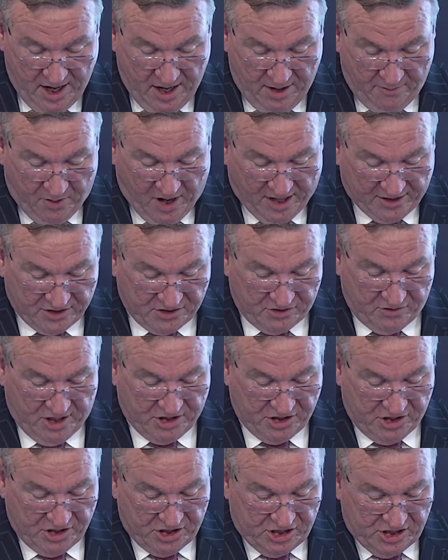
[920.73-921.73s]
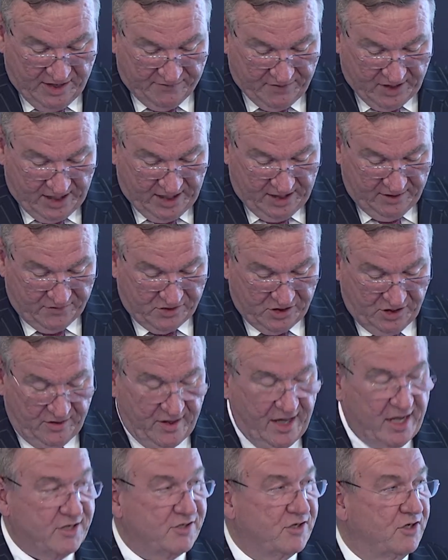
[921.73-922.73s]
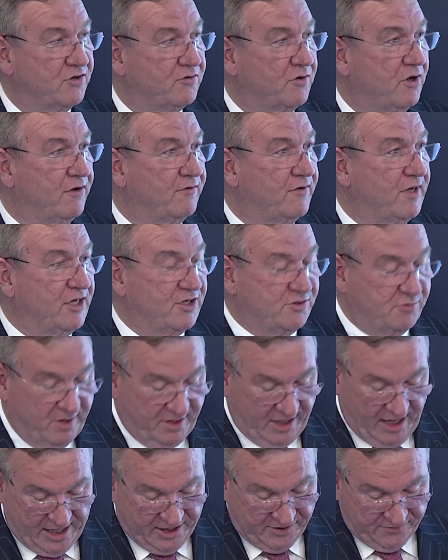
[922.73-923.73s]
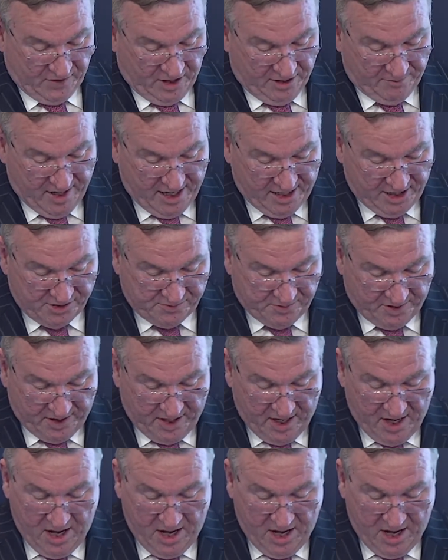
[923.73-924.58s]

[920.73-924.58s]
Practice Direction 17 of 2012 deals with case flow management.